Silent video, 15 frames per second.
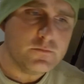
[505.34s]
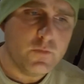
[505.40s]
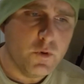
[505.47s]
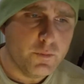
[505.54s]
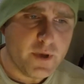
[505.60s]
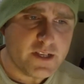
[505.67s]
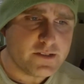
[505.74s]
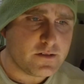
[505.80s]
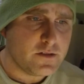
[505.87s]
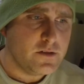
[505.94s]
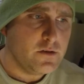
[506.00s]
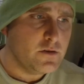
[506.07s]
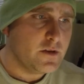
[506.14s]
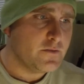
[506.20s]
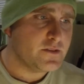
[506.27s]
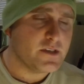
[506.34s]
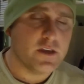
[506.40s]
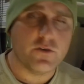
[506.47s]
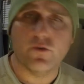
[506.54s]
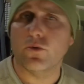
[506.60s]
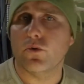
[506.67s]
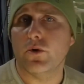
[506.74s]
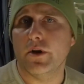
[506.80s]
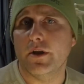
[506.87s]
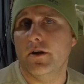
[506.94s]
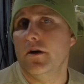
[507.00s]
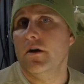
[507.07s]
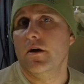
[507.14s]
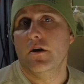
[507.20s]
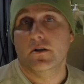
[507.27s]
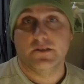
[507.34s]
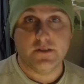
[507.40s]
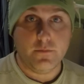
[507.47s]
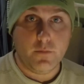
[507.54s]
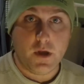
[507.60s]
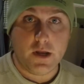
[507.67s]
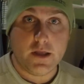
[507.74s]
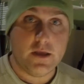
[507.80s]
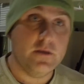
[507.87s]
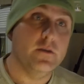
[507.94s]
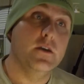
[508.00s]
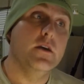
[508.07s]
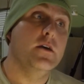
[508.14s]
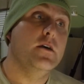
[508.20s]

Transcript: But basically, you give St. Croix some money,